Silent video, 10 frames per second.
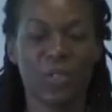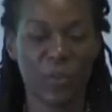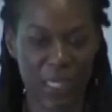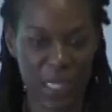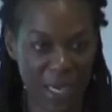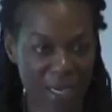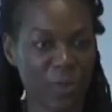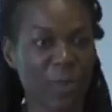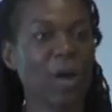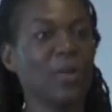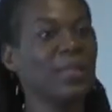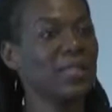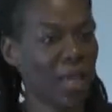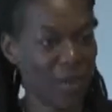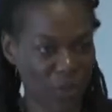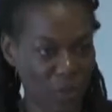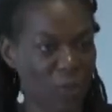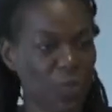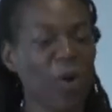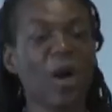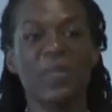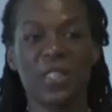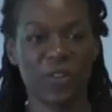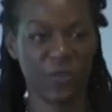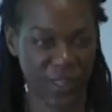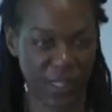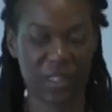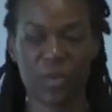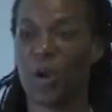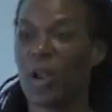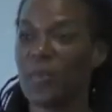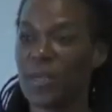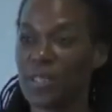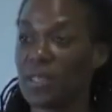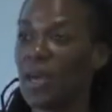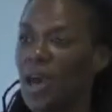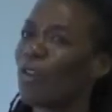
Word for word: so econ departments, chemistry departments, physics departments,